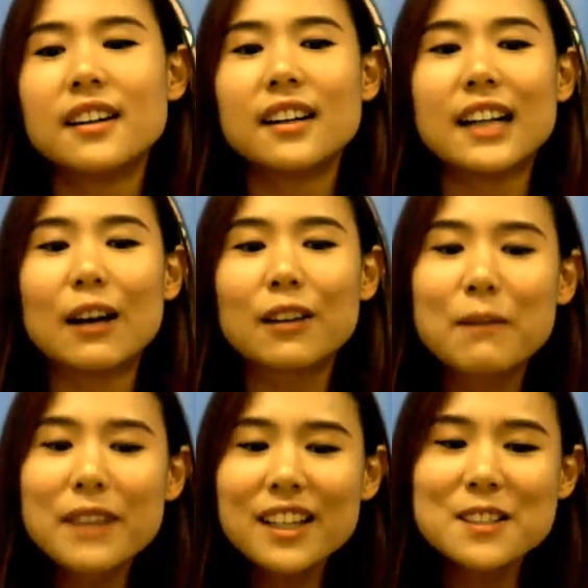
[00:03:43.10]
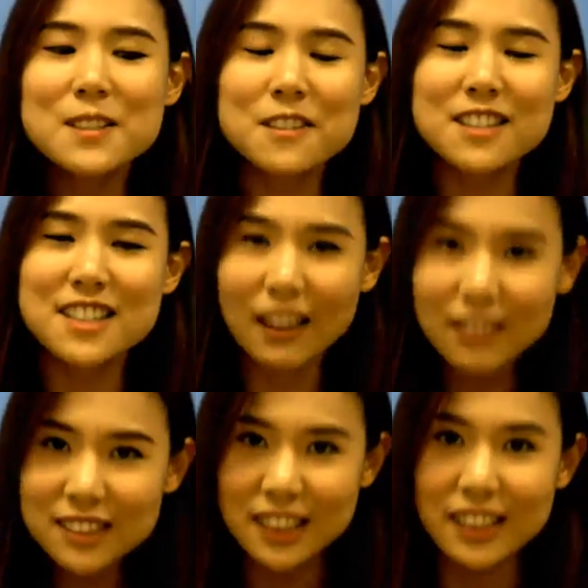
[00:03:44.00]
Now, coming into
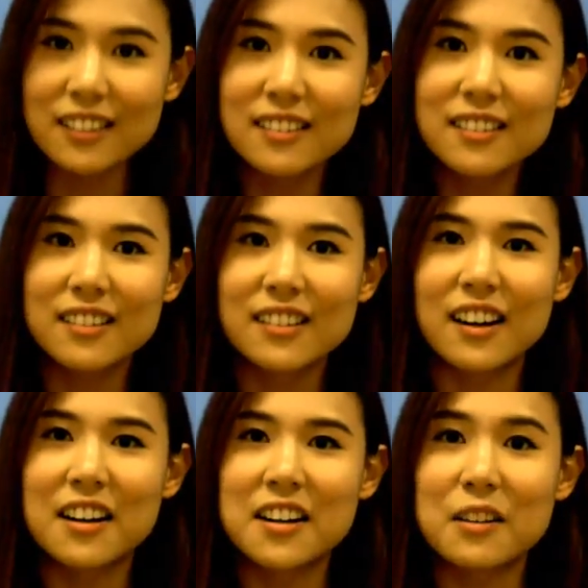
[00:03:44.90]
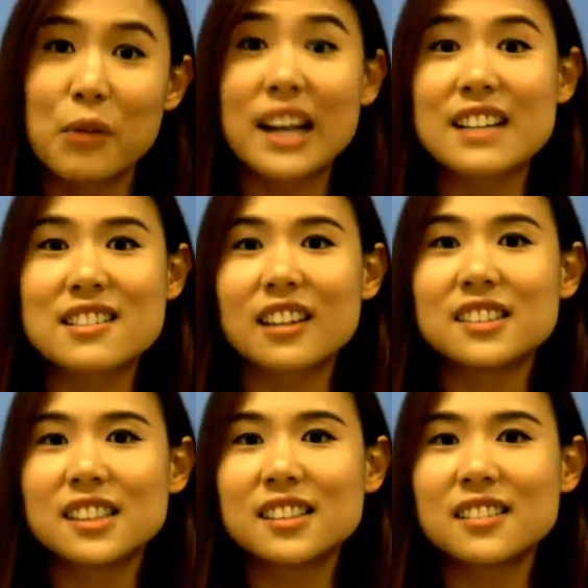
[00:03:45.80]
consulting, when I started,